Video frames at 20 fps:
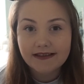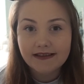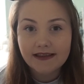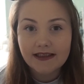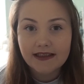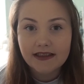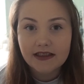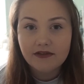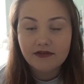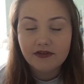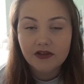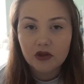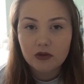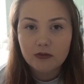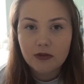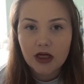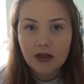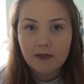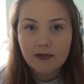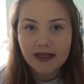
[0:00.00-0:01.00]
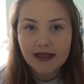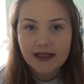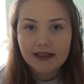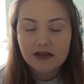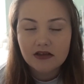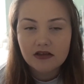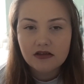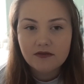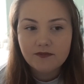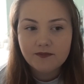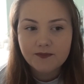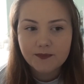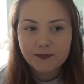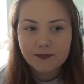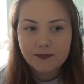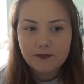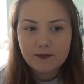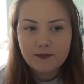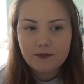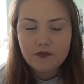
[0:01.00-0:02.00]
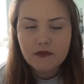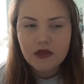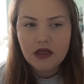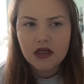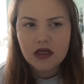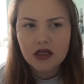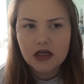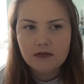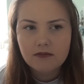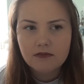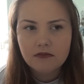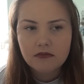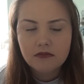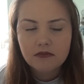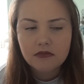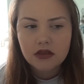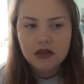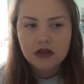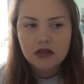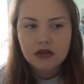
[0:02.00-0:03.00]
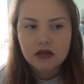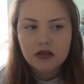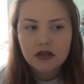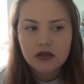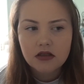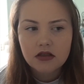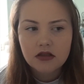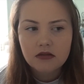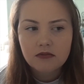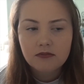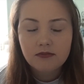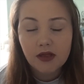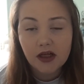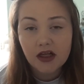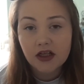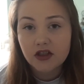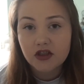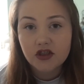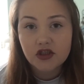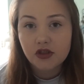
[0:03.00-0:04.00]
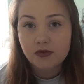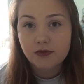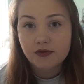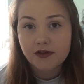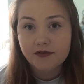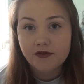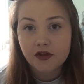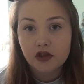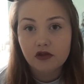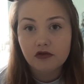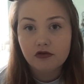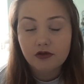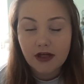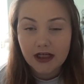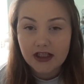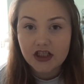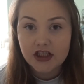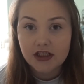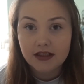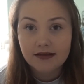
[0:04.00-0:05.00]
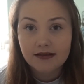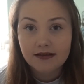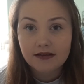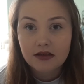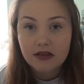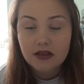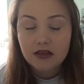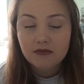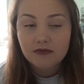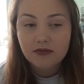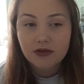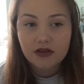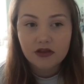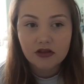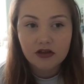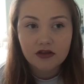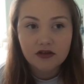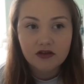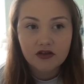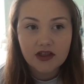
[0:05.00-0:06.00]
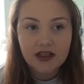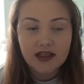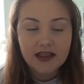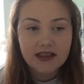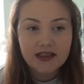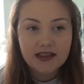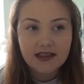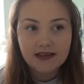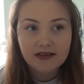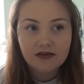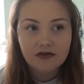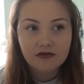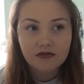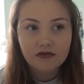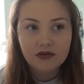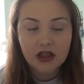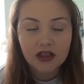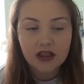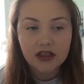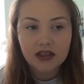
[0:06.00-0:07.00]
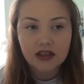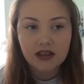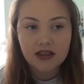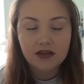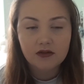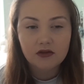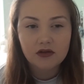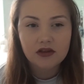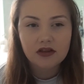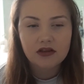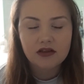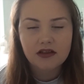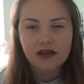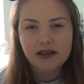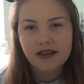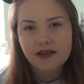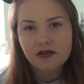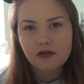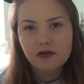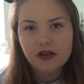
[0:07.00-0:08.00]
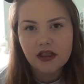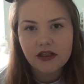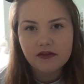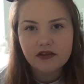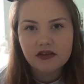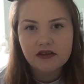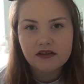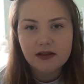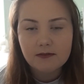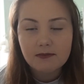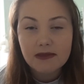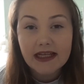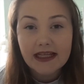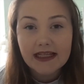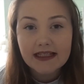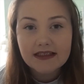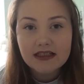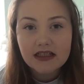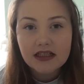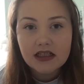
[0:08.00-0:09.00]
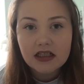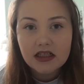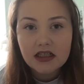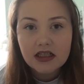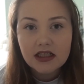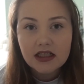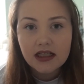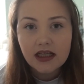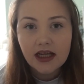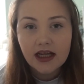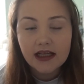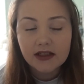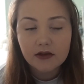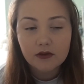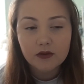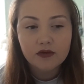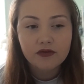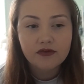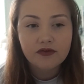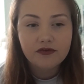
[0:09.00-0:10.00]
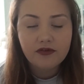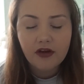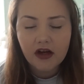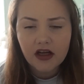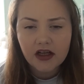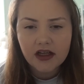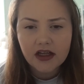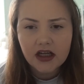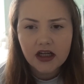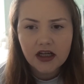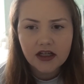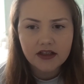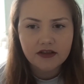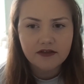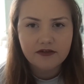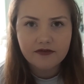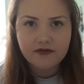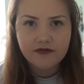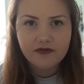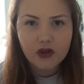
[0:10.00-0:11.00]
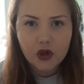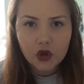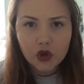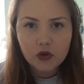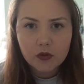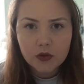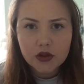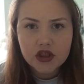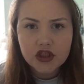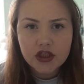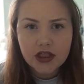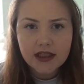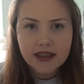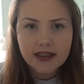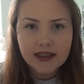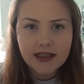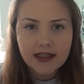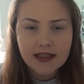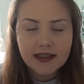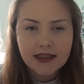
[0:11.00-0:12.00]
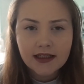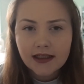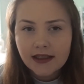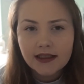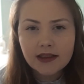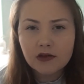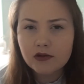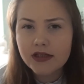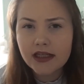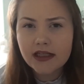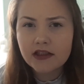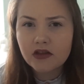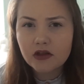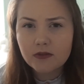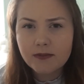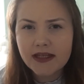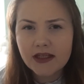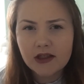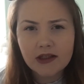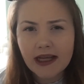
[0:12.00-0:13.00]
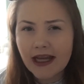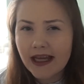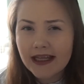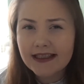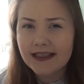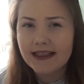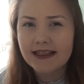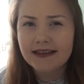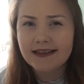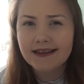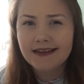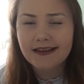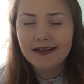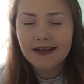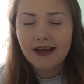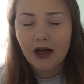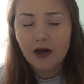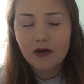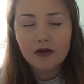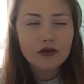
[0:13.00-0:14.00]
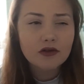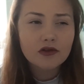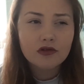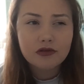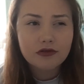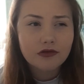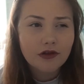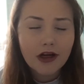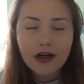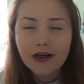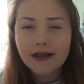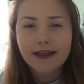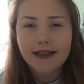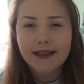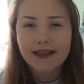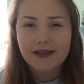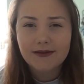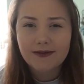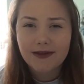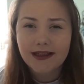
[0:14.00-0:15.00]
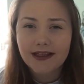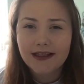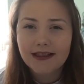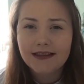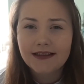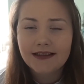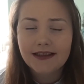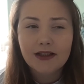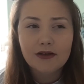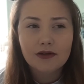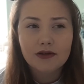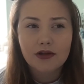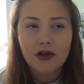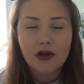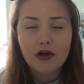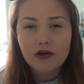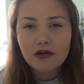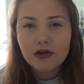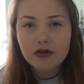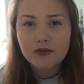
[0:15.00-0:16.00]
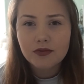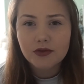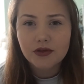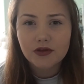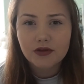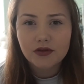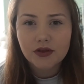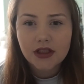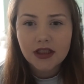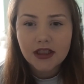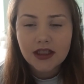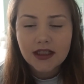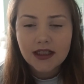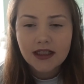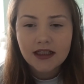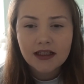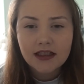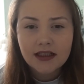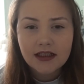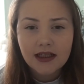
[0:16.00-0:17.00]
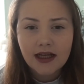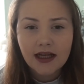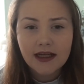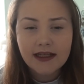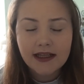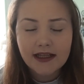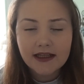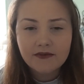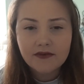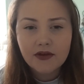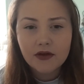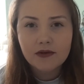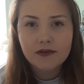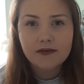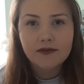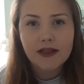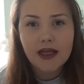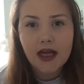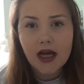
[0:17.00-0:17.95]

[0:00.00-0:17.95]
seen the film Armageddon. But I assume something crashes, because in this, it was kind of a simulator, and there was fire and the floor was shaking. Little 10-year-old me can handle it. I was crying, man. It was horrible. And then there was the